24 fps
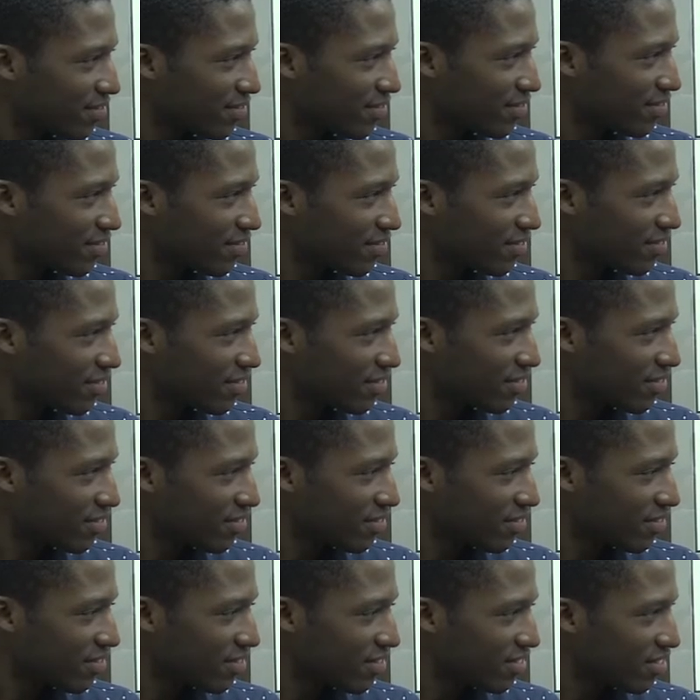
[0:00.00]

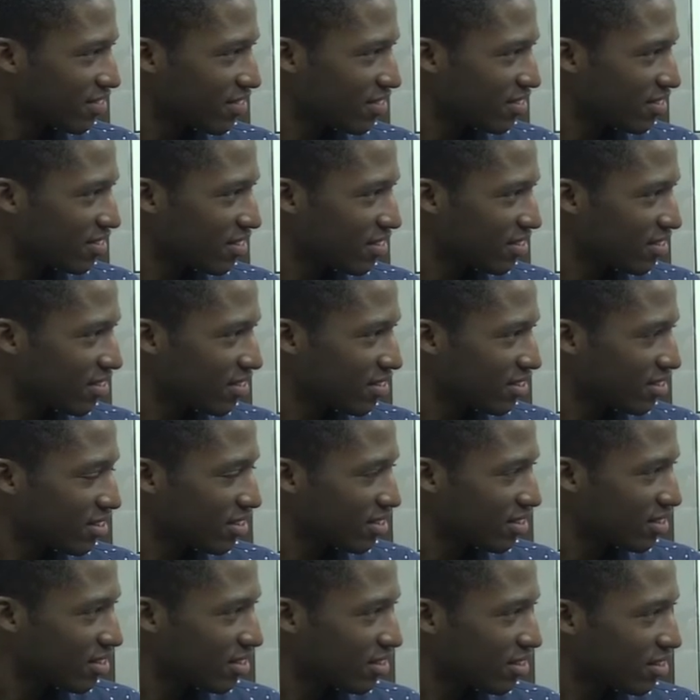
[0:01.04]

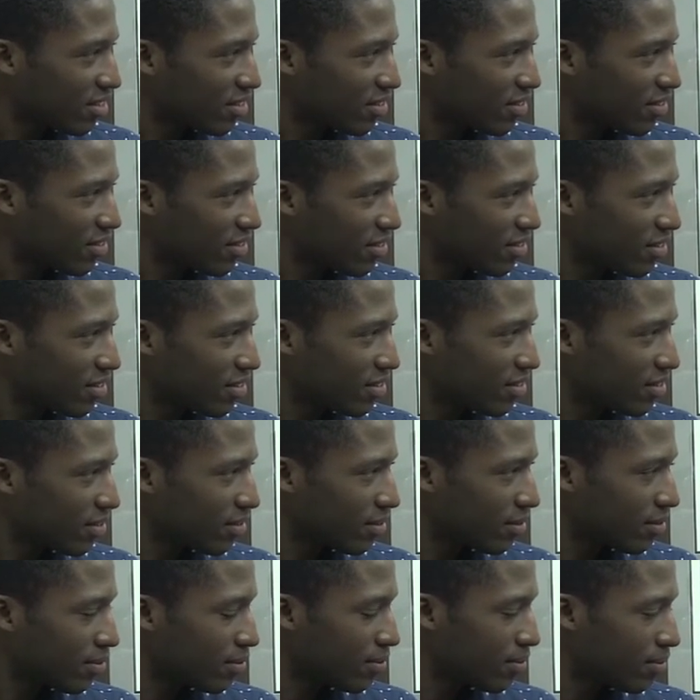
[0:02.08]

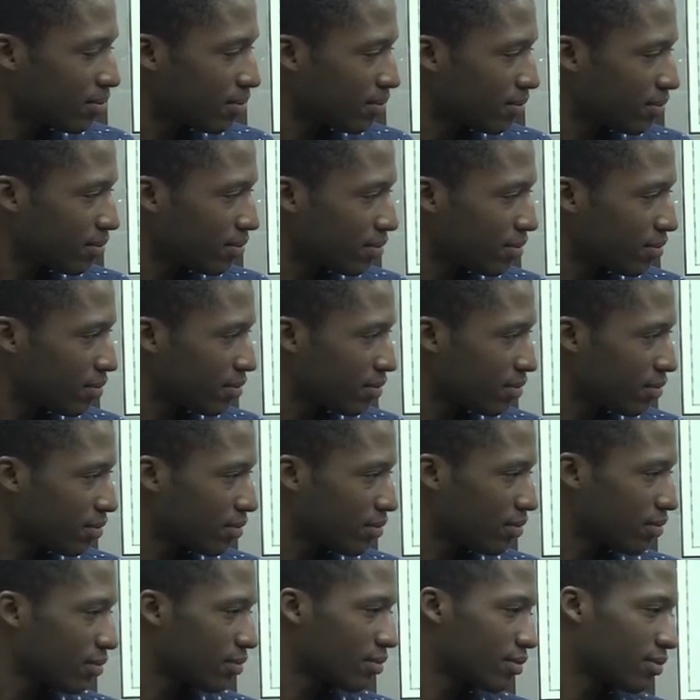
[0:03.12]

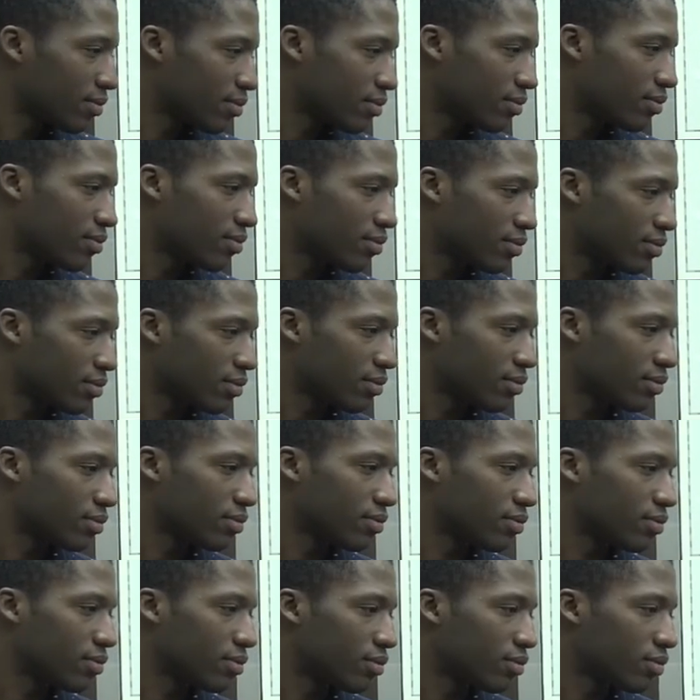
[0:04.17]

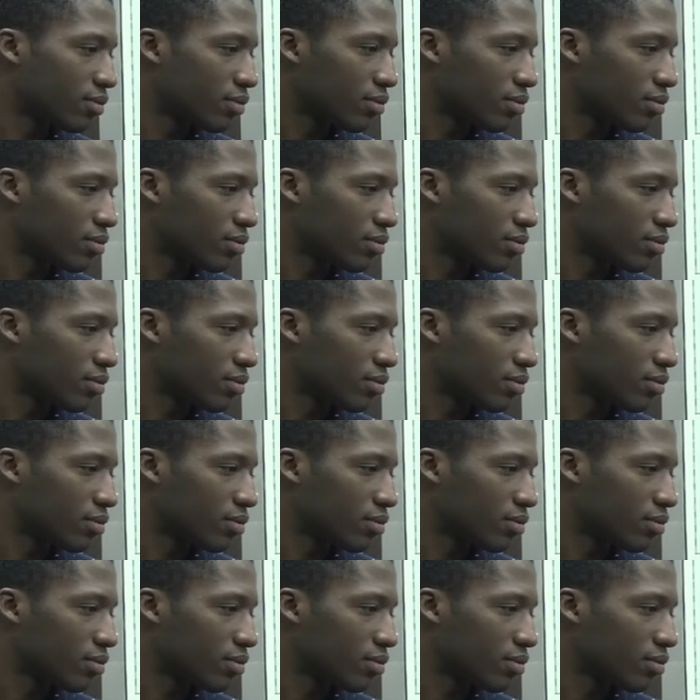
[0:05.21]
(silent)